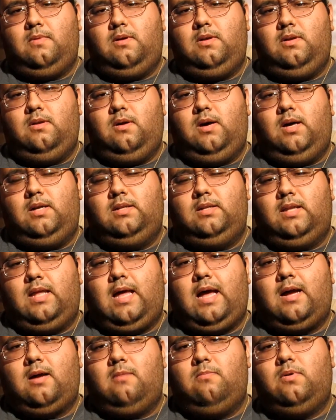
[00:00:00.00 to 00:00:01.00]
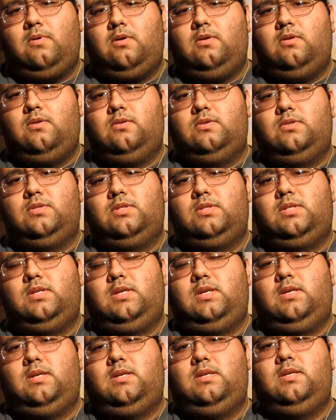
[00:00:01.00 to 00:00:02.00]
unlockables
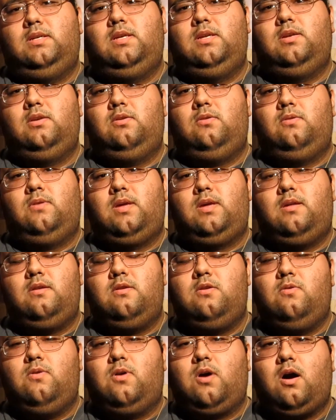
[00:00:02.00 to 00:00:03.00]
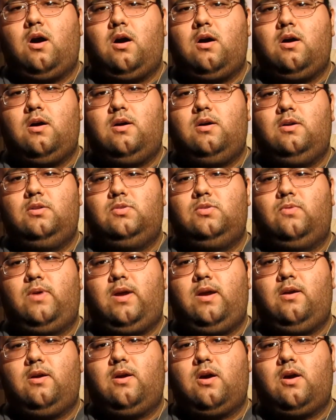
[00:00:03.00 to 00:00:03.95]
to get new cards, rare